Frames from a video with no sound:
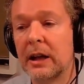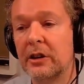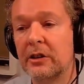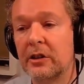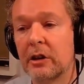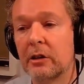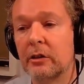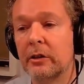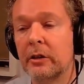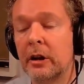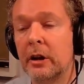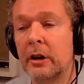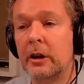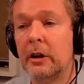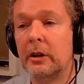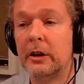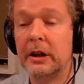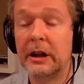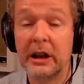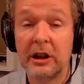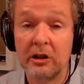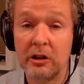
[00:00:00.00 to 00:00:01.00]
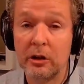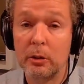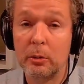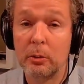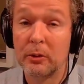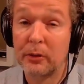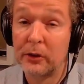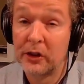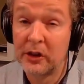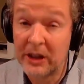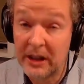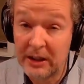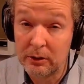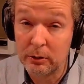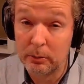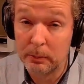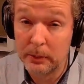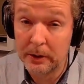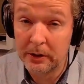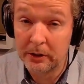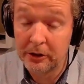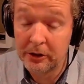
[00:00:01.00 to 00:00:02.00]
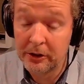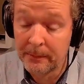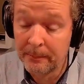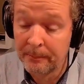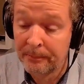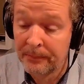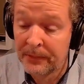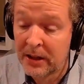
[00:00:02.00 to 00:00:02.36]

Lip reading: is on the issue of settlements